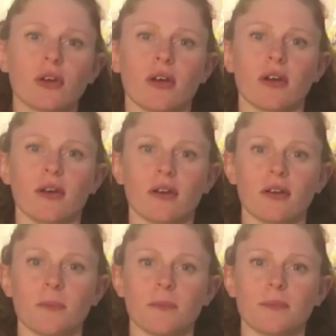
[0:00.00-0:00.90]

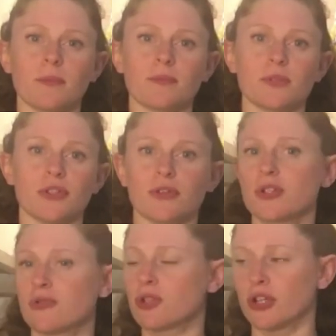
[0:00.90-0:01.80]

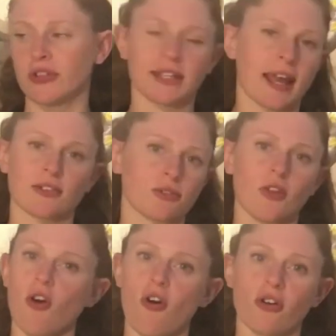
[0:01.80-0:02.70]
to turn the kettle
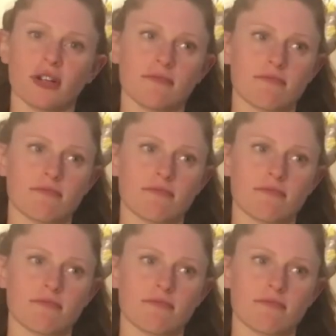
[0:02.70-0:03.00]
on,